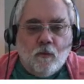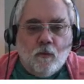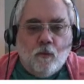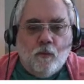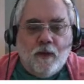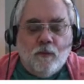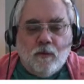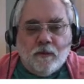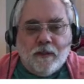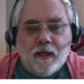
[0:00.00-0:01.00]
We
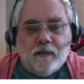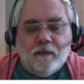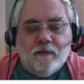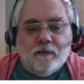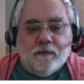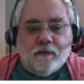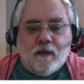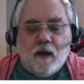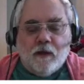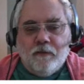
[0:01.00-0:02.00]
will get
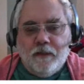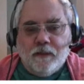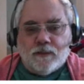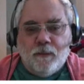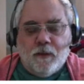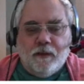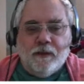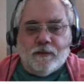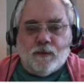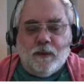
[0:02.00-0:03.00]
concrete
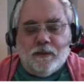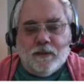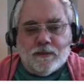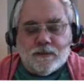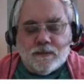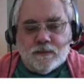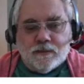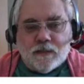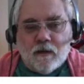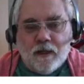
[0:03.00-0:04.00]
experience with this
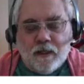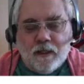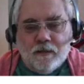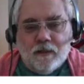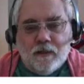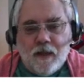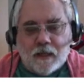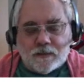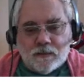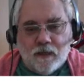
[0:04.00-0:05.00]
starting in the
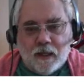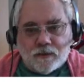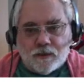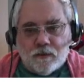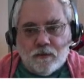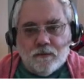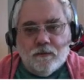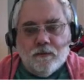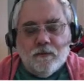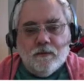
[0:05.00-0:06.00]
next lecture,
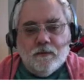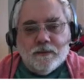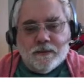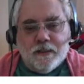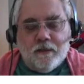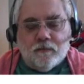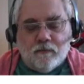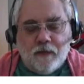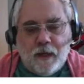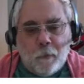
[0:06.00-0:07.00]

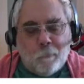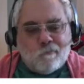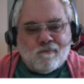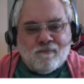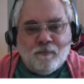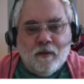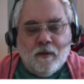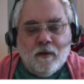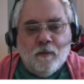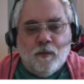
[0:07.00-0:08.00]
C3.
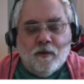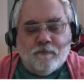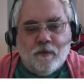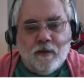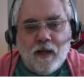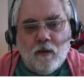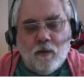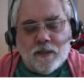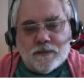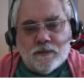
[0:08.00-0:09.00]
But for now,
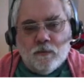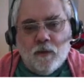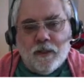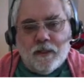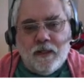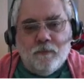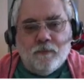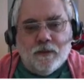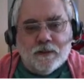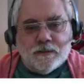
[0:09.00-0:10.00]
I still want to keep
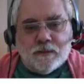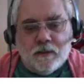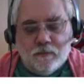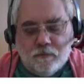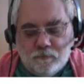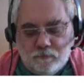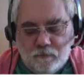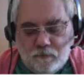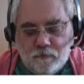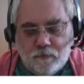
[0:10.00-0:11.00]
this
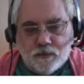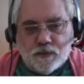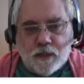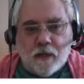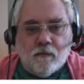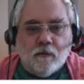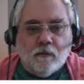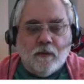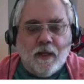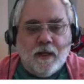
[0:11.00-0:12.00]

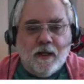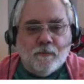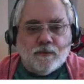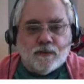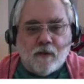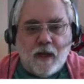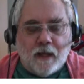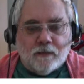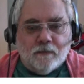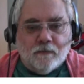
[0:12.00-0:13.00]
general and
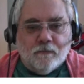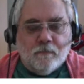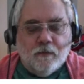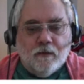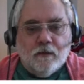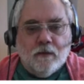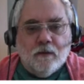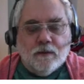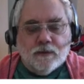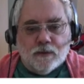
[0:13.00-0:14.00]
abstract.
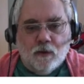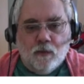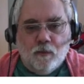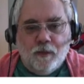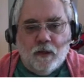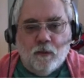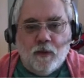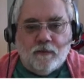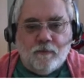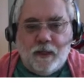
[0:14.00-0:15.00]
So bear
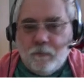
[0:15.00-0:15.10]
with me.